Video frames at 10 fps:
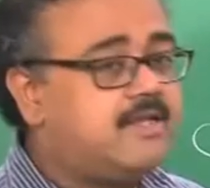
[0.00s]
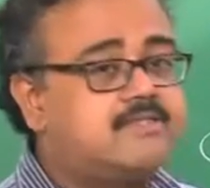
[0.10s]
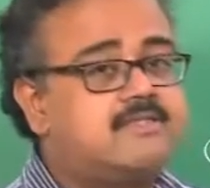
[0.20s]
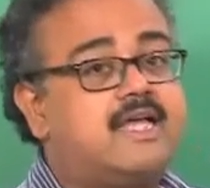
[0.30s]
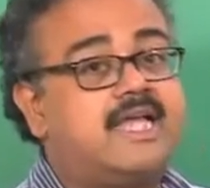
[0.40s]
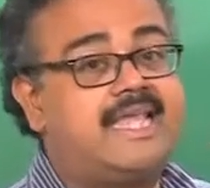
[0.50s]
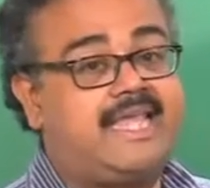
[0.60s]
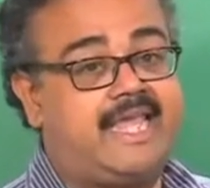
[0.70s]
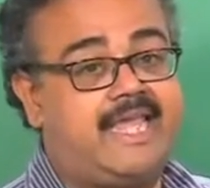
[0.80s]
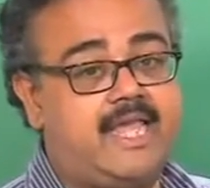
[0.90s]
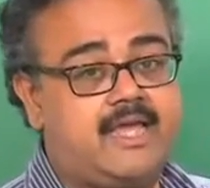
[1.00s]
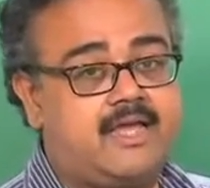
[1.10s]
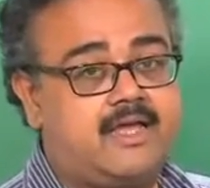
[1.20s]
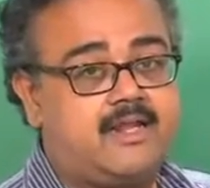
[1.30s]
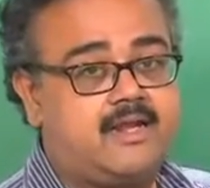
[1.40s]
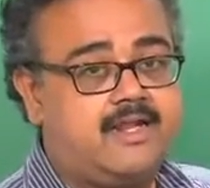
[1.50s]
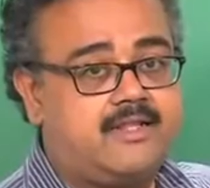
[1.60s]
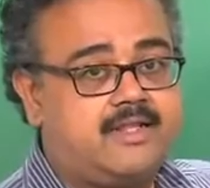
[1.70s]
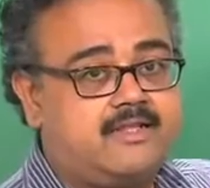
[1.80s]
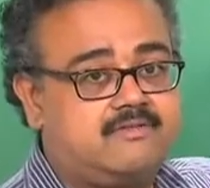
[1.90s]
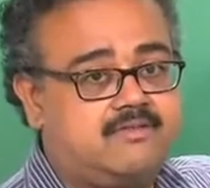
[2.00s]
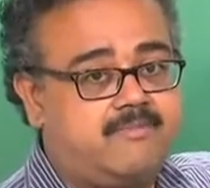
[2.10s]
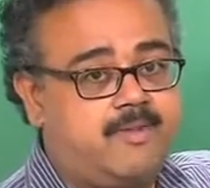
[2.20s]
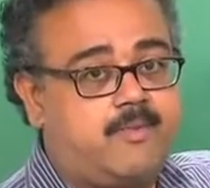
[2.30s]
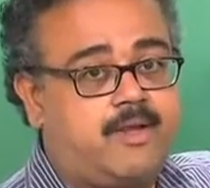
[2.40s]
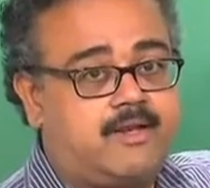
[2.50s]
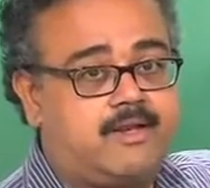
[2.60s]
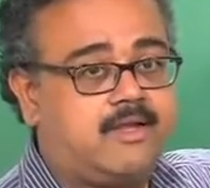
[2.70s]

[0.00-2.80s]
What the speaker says: is K, right, then this will be 1.